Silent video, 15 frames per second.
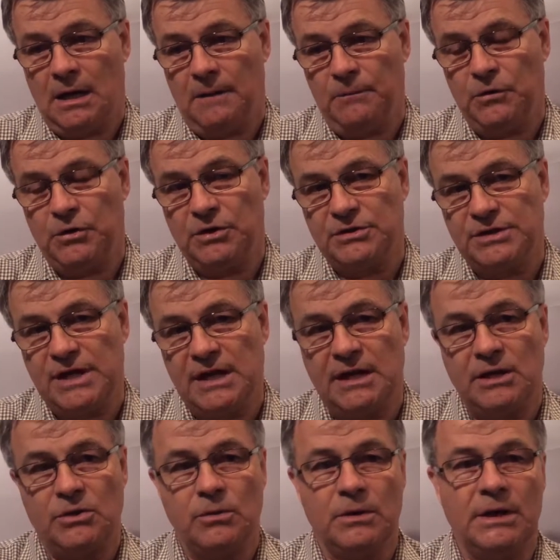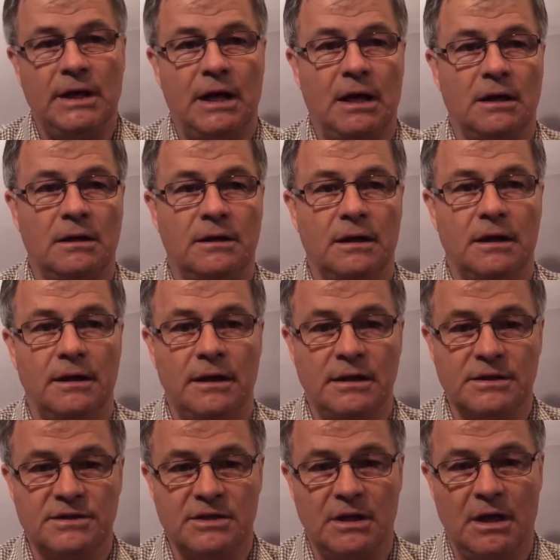You can take into account
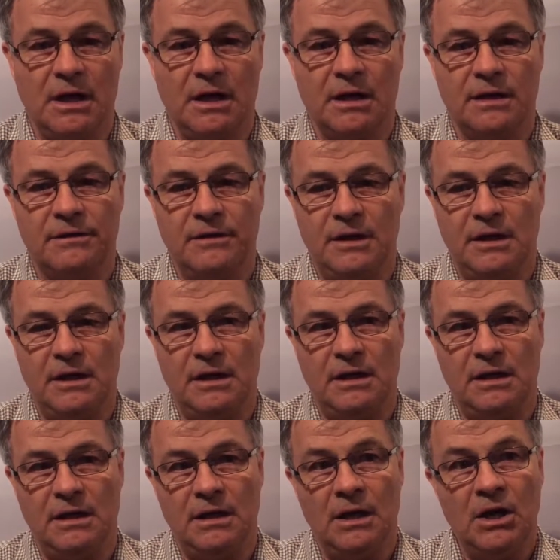things like the